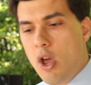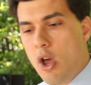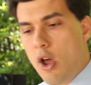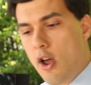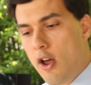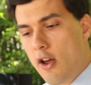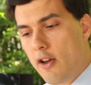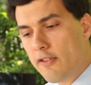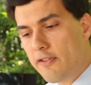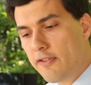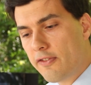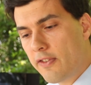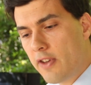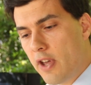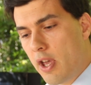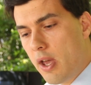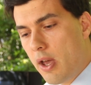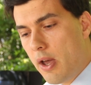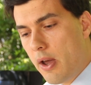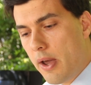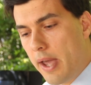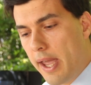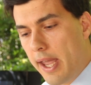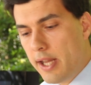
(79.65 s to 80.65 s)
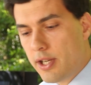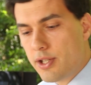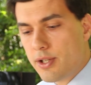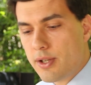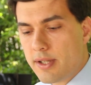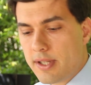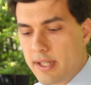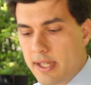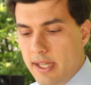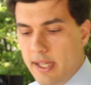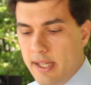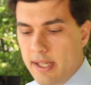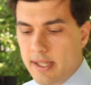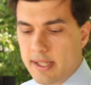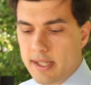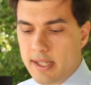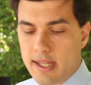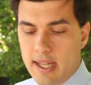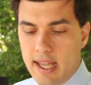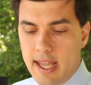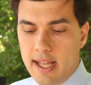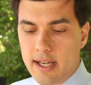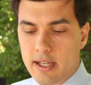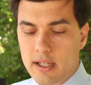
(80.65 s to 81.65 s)
of
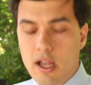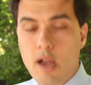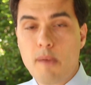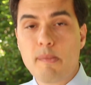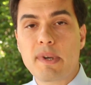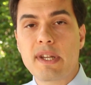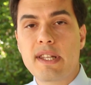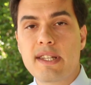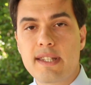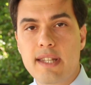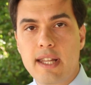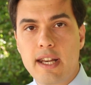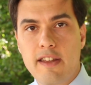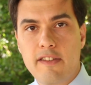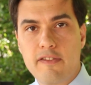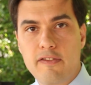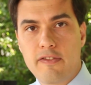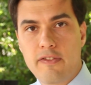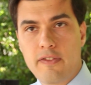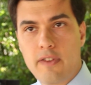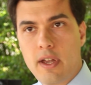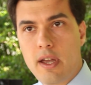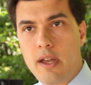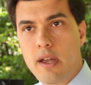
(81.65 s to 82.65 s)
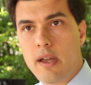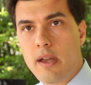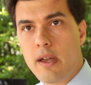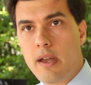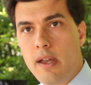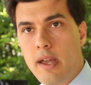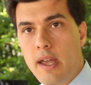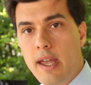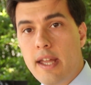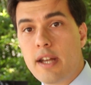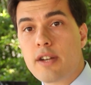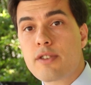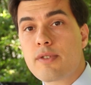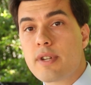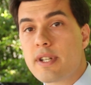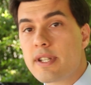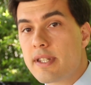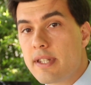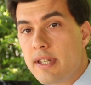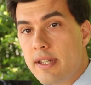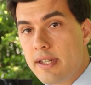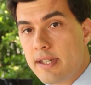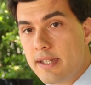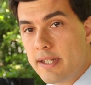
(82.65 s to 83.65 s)
agencies and companies that have
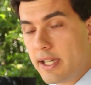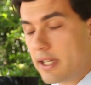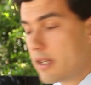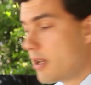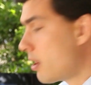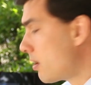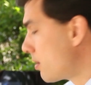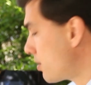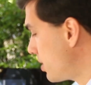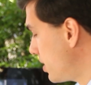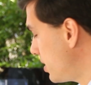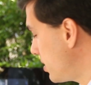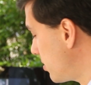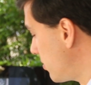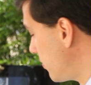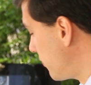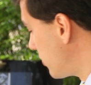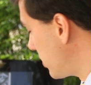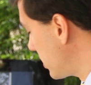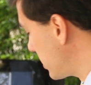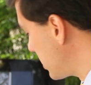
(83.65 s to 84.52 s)
interest in this technology. So for